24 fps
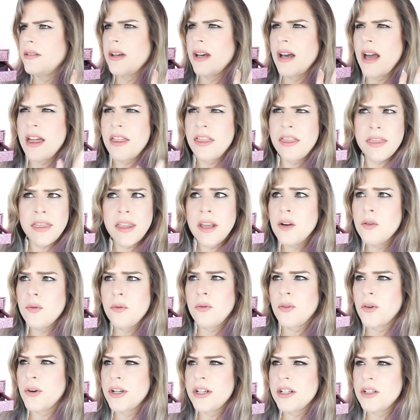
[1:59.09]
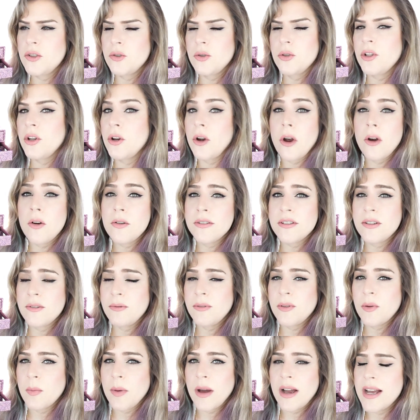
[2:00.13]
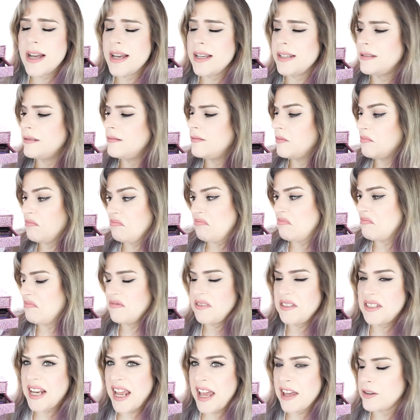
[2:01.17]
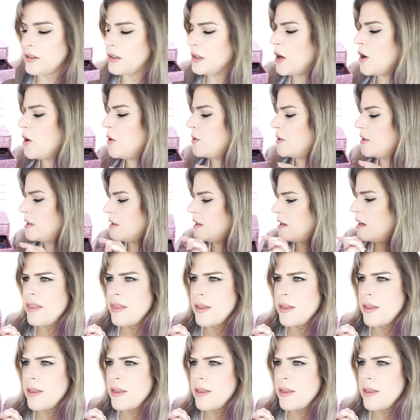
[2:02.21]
I think, 42 euros if you buy it standalone.